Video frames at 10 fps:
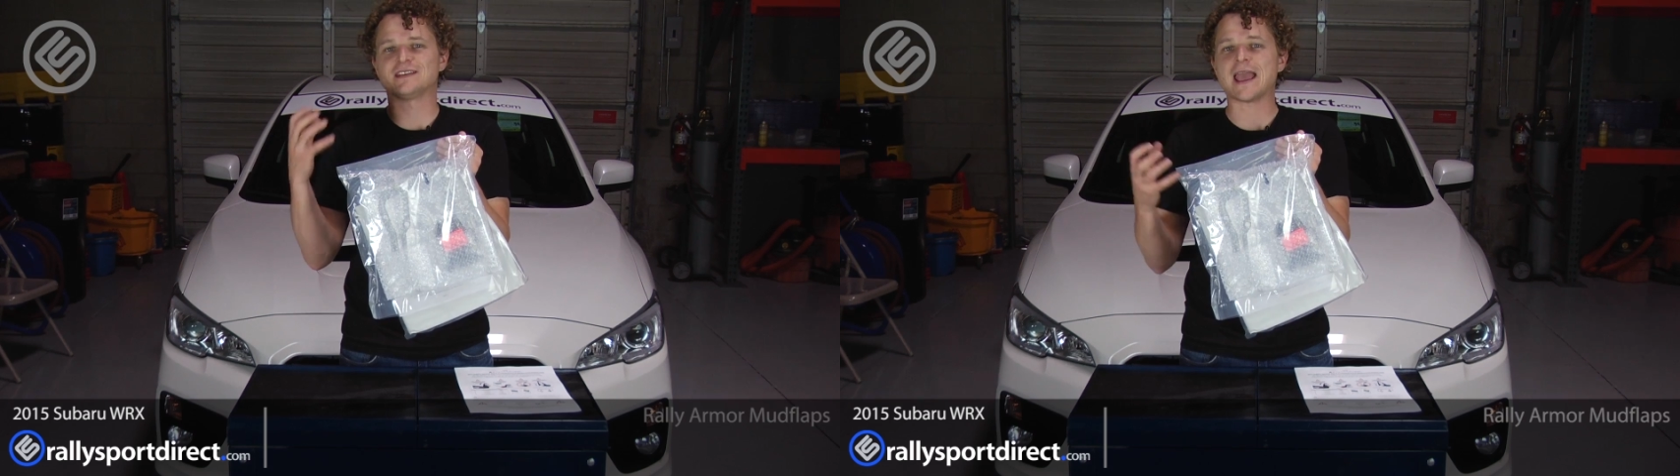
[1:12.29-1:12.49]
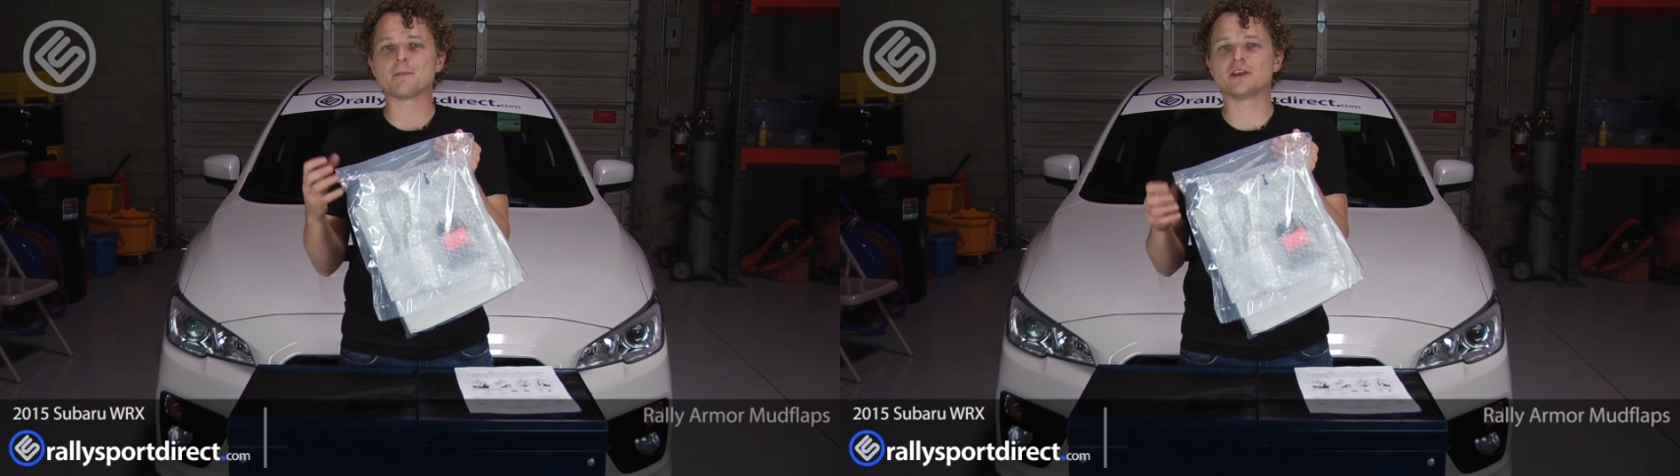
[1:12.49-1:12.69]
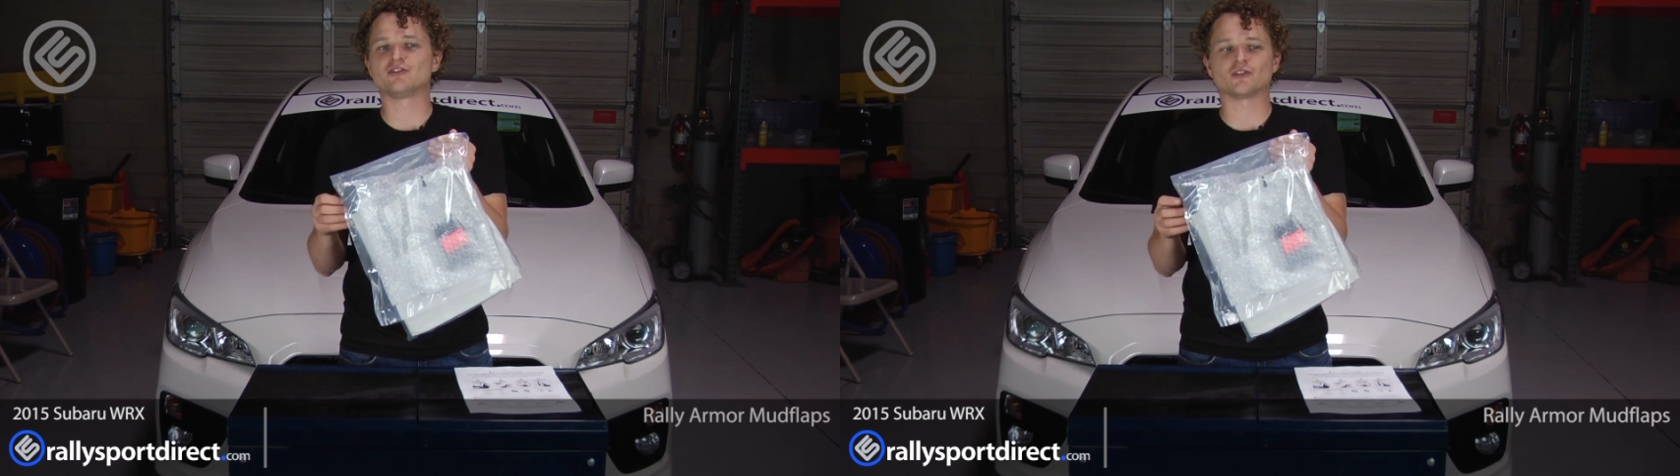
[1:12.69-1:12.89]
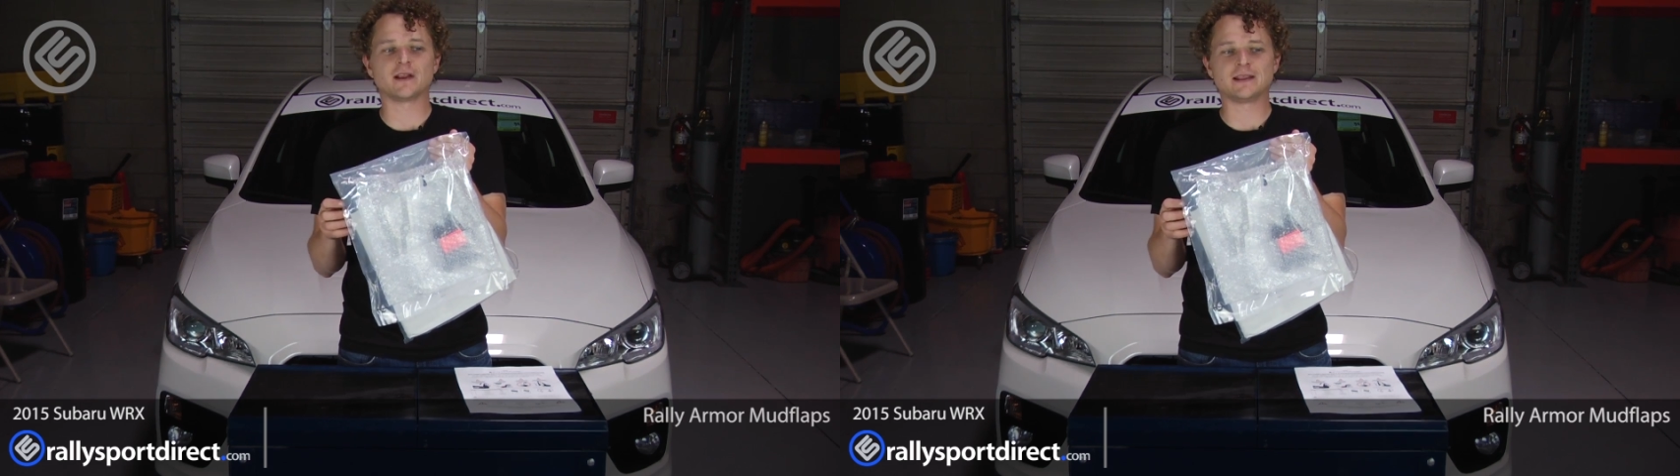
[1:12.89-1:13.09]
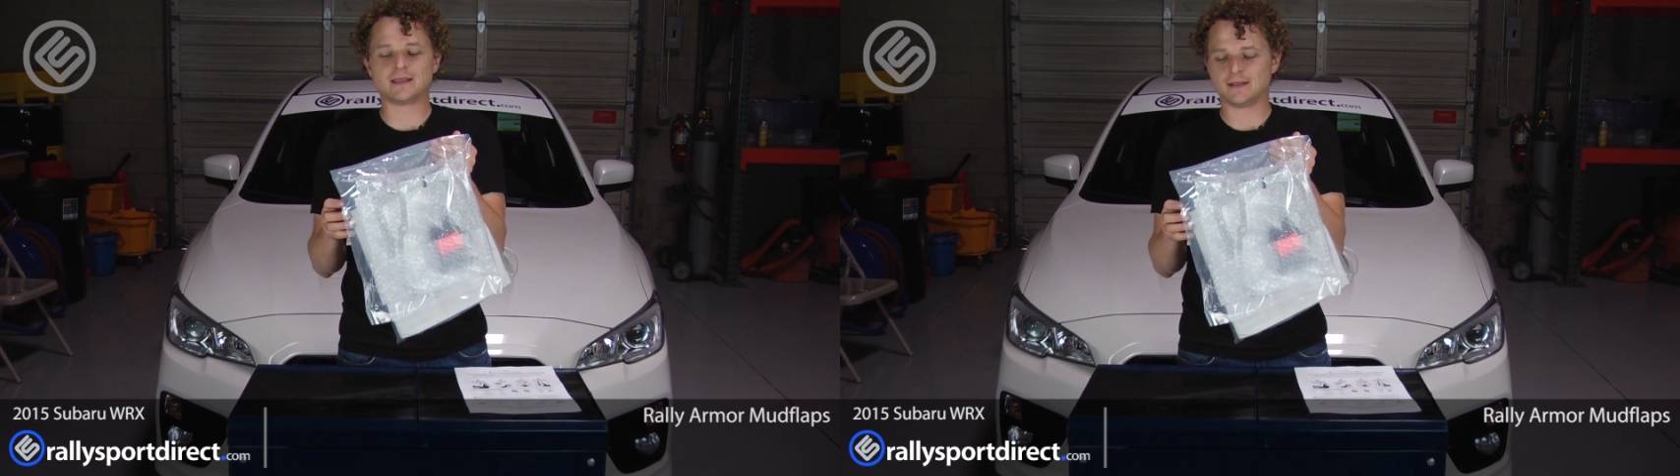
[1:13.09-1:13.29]
damaged or
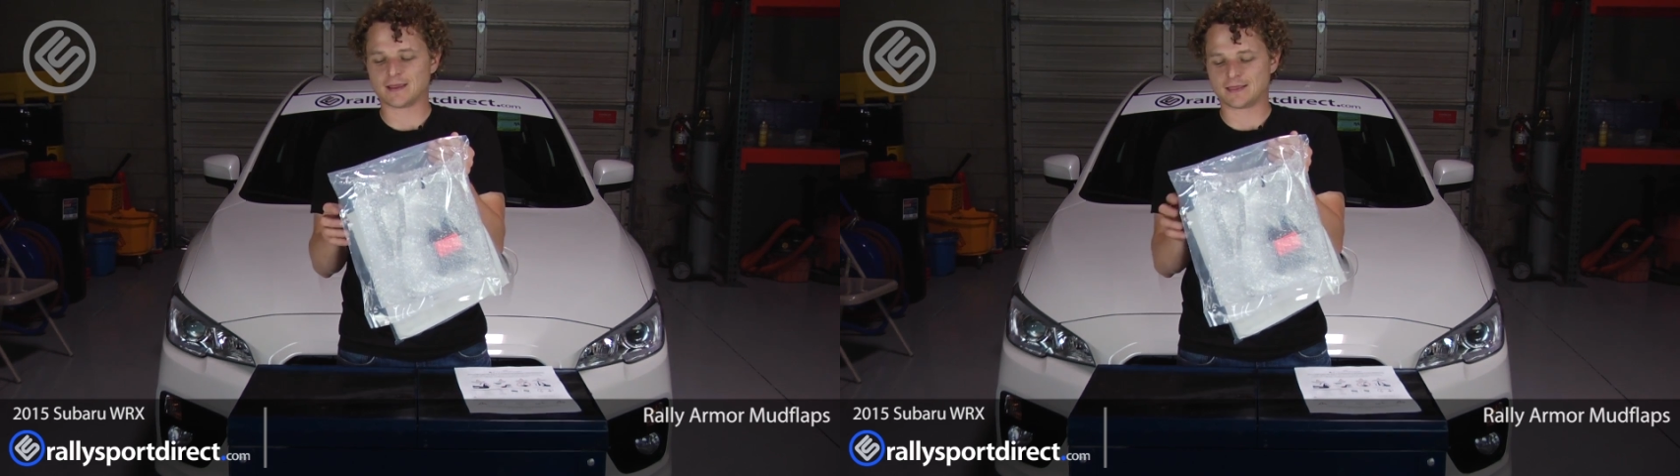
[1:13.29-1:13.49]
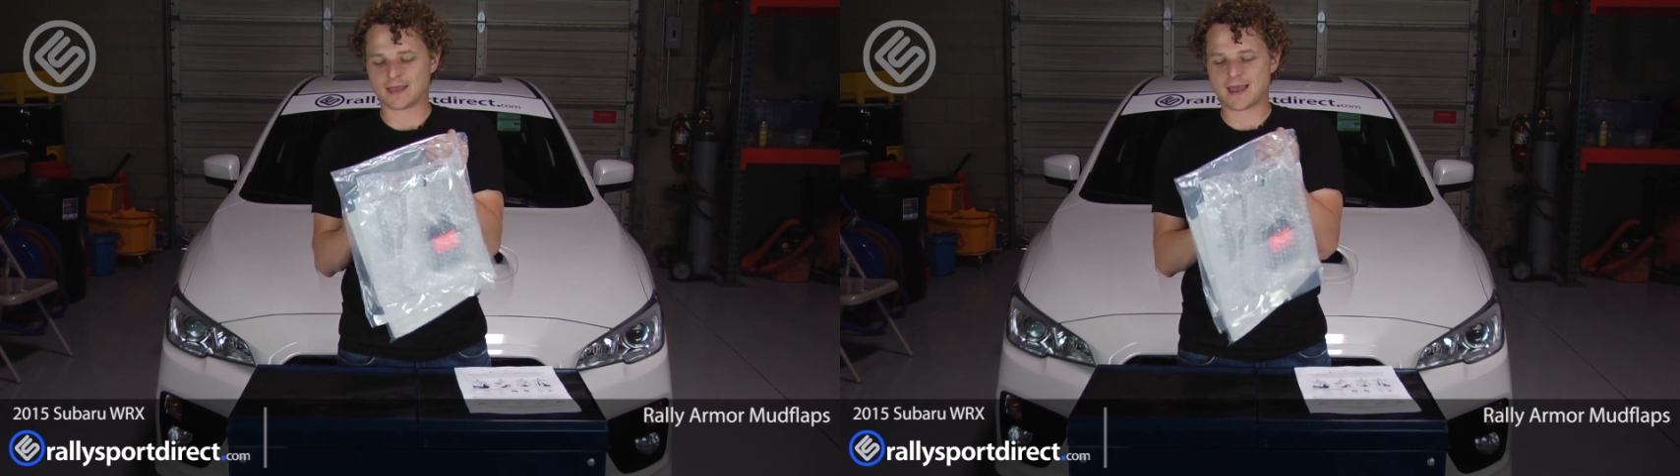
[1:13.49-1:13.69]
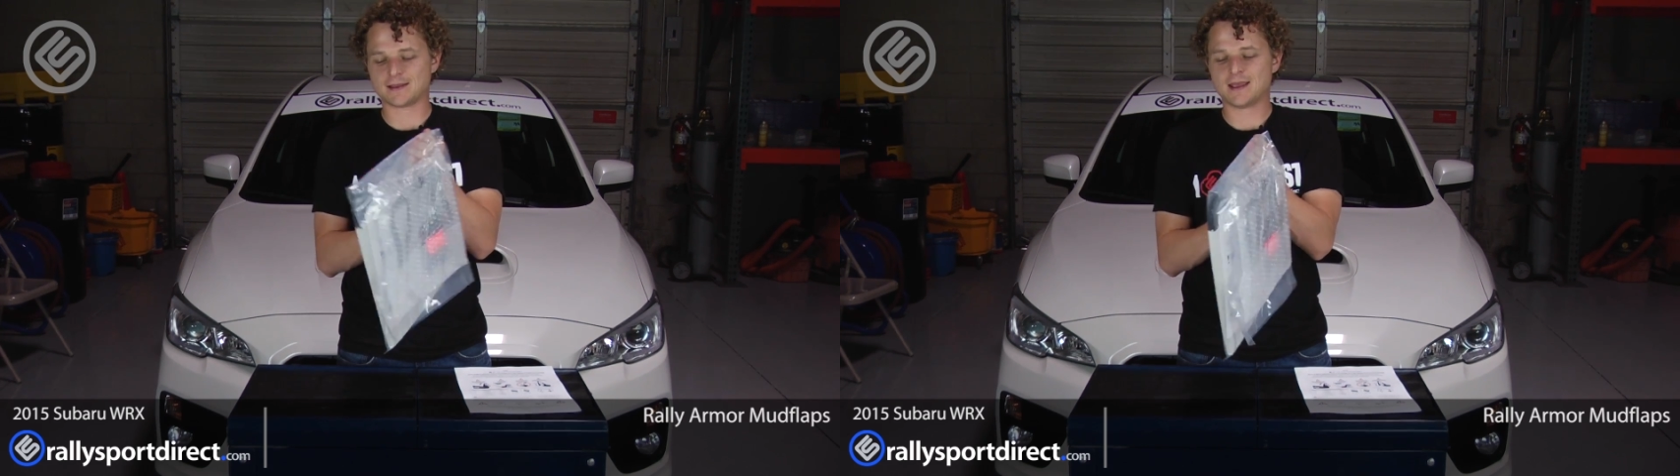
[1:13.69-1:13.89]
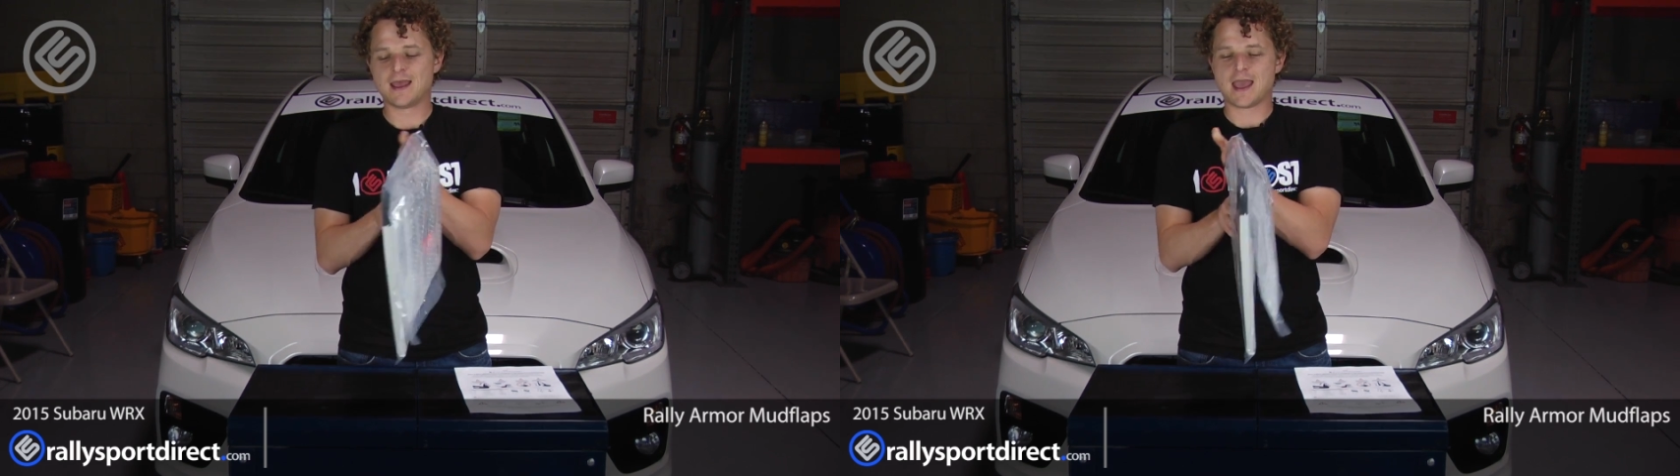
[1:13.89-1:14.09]
anything like that.